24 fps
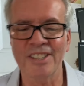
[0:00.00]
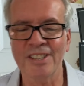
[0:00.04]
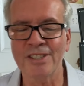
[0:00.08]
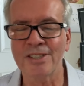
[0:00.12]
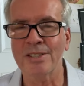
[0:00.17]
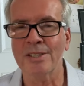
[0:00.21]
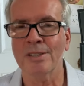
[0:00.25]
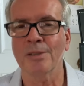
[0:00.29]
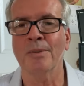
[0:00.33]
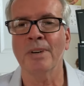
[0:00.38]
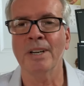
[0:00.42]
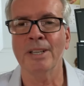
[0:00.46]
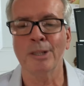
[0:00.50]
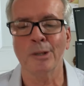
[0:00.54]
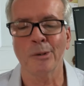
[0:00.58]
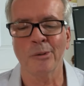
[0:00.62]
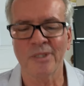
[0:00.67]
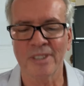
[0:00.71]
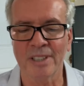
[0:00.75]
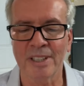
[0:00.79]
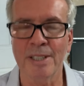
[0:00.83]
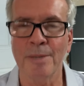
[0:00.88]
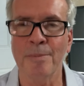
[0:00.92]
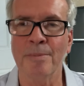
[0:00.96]
this is the one that
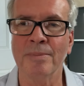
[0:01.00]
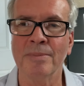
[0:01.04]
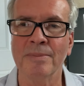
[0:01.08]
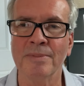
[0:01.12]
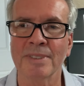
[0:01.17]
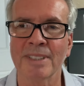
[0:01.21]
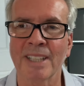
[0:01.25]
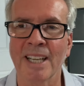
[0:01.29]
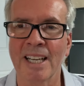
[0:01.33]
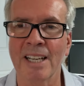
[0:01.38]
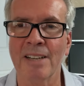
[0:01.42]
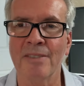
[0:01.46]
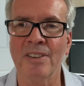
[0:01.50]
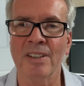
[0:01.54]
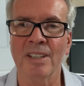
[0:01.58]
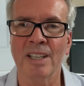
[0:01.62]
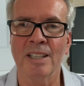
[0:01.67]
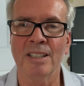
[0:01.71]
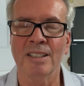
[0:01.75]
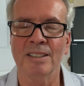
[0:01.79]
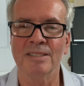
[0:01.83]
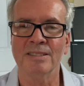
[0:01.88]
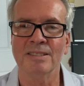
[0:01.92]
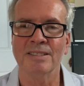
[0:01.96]
really kind of
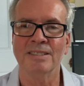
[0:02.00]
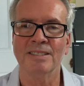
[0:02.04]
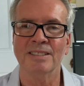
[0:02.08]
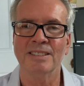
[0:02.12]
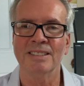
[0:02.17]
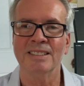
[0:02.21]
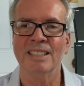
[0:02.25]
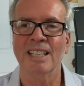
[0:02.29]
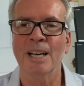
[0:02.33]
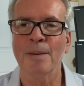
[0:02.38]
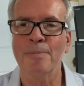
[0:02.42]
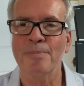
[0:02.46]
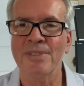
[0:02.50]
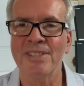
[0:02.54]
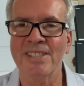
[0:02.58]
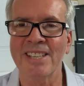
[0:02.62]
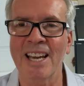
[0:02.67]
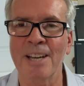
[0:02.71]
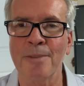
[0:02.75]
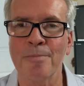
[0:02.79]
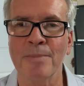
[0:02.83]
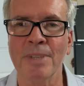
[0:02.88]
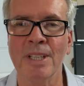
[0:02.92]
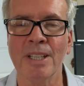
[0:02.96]

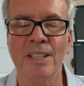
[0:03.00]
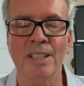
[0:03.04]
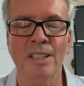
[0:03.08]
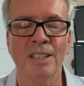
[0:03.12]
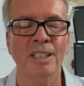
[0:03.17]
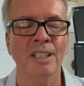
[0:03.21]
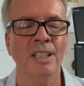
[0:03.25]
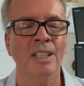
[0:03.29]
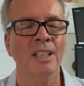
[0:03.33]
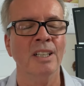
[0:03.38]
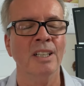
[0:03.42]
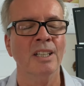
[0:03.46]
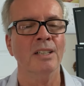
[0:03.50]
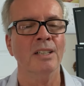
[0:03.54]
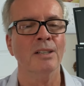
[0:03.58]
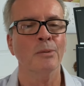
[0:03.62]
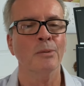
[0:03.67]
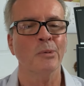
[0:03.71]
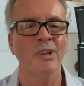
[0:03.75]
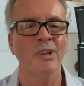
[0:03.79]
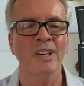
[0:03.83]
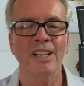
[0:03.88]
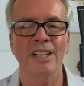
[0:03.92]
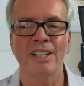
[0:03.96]
upset me,
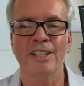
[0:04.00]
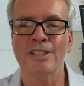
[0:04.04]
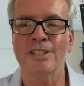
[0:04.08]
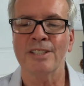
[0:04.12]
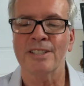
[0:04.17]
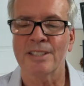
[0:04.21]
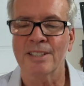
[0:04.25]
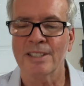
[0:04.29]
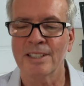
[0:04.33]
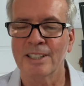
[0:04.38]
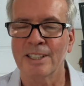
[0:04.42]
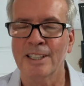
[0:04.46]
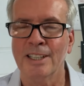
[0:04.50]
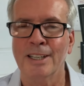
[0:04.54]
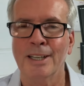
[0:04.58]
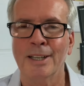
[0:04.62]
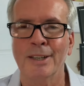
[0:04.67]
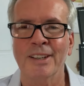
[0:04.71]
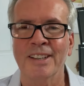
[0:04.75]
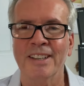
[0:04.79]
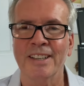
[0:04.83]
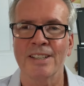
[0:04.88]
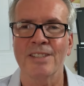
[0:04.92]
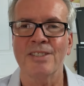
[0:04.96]
was
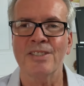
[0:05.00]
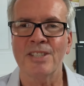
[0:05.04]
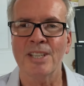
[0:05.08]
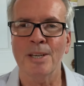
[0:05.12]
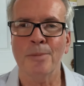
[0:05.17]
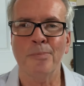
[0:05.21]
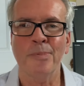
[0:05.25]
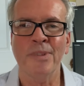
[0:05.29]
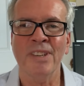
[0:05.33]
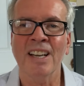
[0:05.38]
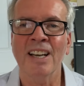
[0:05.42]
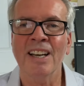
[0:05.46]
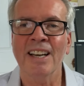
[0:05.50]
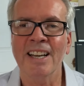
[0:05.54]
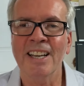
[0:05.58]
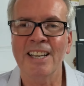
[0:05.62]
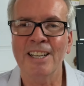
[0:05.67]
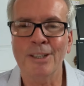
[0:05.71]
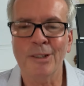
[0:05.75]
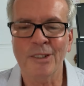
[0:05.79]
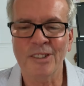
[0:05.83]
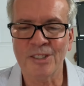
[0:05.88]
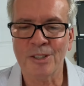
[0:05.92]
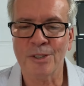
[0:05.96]
uh, sit
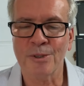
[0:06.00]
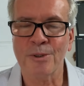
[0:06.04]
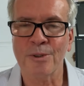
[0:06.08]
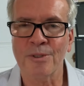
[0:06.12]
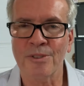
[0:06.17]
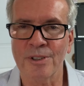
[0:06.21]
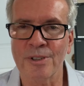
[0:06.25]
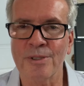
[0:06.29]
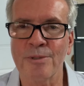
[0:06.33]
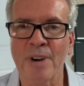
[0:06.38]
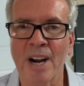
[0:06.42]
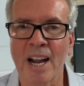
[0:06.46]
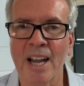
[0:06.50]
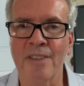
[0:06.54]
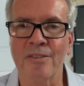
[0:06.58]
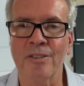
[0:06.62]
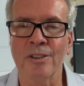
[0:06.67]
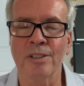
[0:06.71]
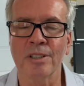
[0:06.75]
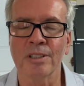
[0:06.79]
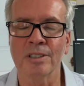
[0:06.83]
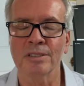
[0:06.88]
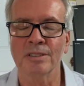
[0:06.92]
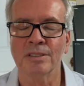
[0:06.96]
behind the, the
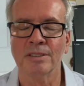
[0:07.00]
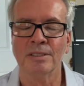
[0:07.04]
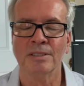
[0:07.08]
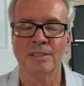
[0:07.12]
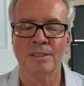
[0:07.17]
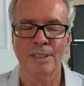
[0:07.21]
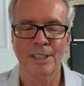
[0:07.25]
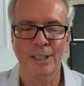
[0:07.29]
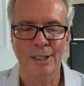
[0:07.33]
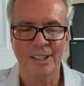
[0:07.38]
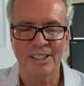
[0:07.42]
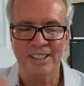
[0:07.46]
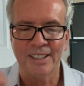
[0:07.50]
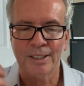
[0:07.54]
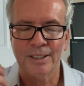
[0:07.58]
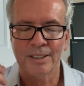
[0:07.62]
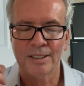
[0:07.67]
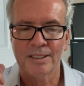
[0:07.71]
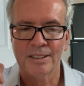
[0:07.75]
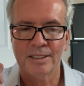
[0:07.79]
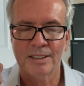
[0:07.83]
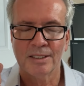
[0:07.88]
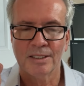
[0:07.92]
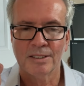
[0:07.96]
driver,
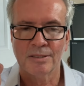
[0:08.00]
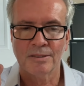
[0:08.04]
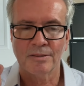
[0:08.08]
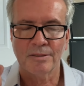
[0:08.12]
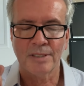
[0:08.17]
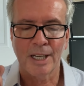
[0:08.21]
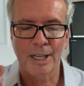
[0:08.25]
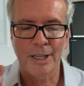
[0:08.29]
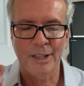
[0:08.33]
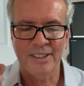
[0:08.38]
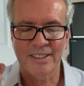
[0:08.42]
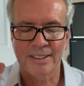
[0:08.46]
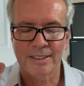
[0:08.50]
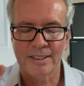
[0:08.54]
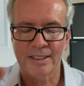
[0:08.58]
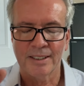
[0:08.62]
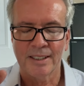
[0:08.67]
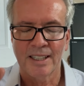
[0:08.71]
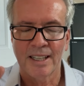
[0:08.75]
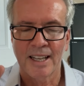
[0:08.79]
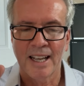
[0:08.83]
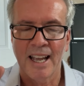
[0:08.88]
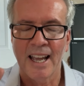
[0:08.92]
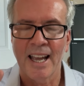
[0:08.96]
right?
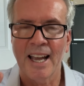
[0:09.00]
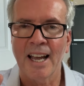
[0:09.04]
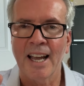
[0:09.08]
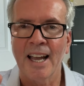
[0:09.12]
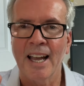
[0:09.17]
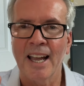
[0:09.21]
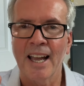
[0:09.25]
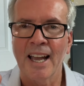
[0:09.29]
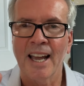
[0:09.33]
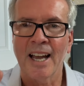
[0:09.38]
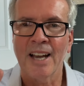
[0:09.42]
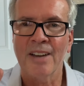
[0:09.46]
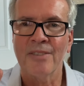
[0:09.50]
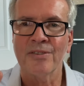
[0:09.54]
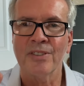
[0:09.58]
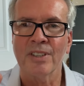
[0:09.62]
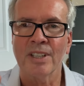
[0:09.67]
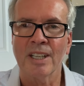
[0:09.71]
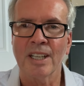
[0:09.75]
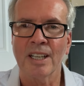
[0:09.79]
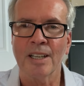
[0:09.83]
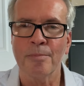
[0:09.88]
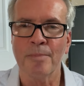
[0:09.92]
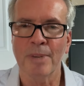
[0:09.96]
Ha have,
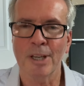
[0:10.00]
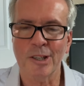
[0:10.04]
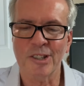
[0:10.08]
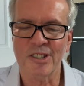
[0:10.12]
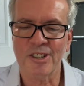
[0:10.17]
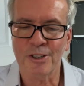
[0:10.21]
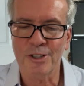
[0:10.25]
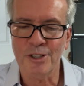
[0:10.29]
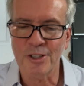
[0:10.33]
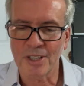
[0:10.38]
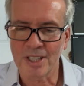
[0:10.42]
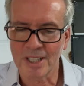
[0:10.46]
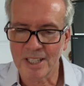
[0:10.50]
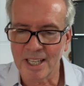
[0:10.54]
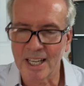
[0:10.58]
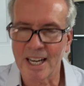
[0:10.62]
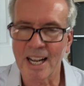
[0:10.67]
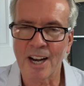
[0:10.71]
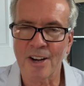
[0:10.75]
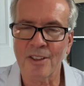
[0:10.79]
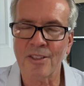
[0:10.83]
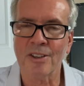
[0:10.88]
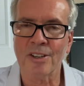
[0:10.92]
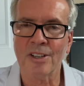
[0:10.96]
uh, make sure you can get
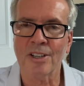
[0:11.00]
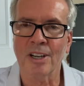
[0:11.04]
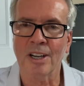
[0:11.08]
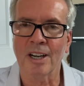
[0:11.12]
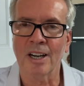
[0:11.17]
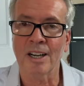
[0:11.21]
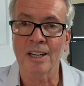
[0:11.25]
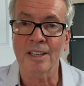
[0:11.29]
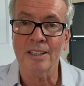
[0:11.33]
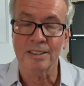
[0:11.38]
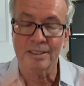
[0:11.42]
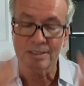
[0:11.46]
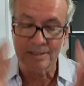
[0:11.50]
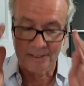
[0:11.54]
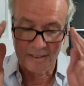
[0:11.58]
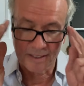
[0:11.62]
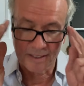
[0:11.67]
out of the car,